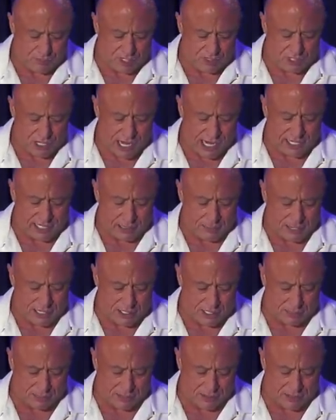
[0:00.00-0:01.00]
talking about
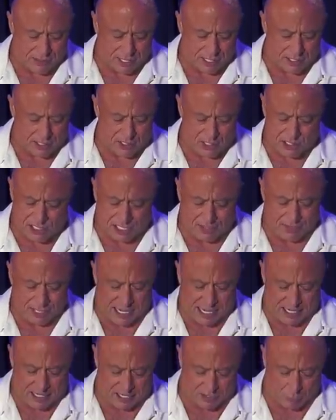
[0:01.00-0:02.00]
some of the things, just to give you
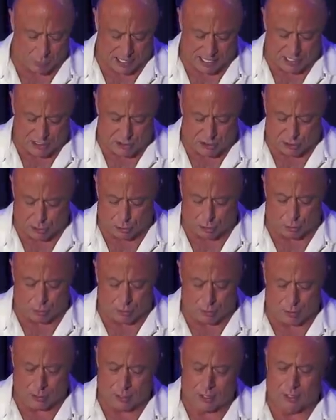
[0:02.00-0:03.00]
an idea of what I
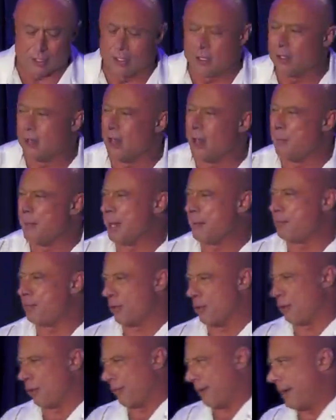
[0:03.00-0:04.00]
do on my
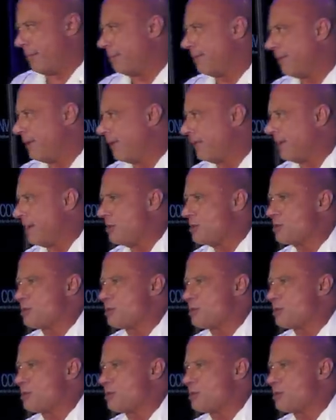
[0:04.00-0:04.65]
program. Okay,